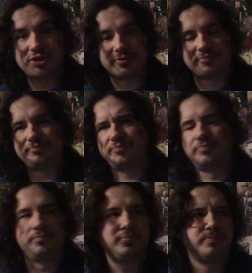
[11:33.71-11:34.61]

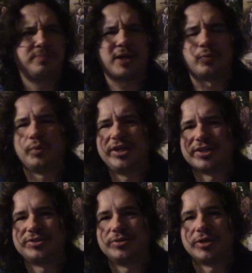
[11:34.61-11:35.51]
about a week or
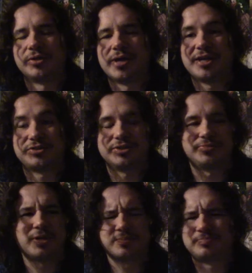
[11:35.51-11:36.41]
two ago, actually,
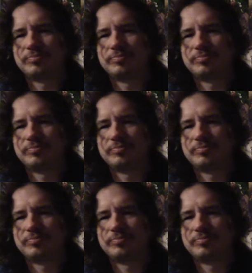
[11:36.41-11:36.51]
well,